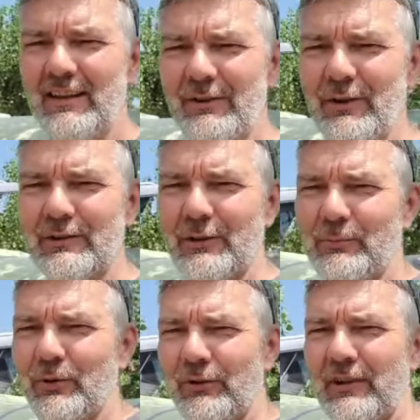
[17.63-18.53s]
As
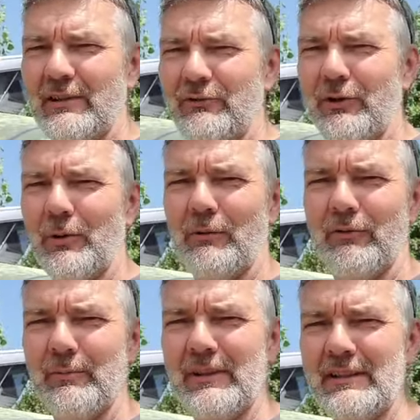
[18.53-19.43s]
almost Brits say, it's too hot
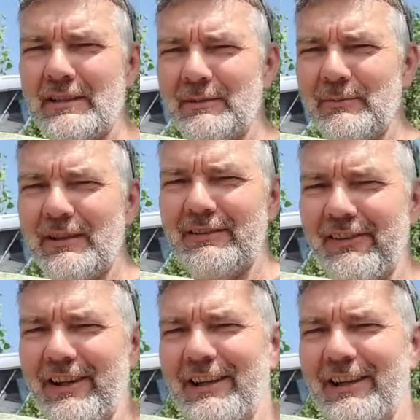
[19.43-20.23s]
for me, but